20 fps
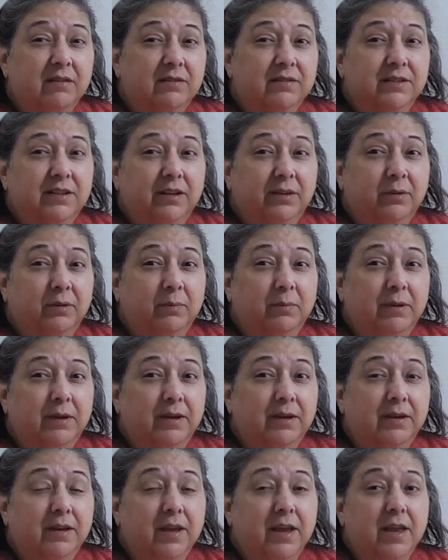It's a little
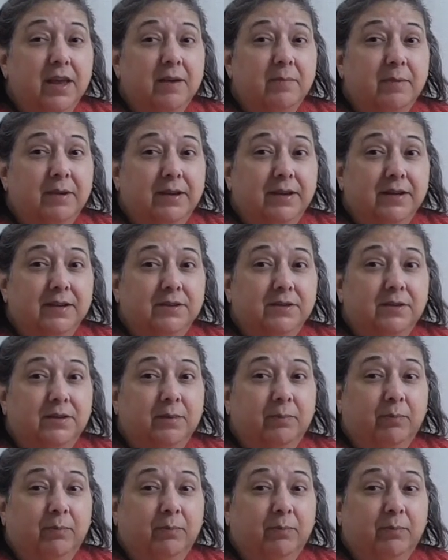bit, because the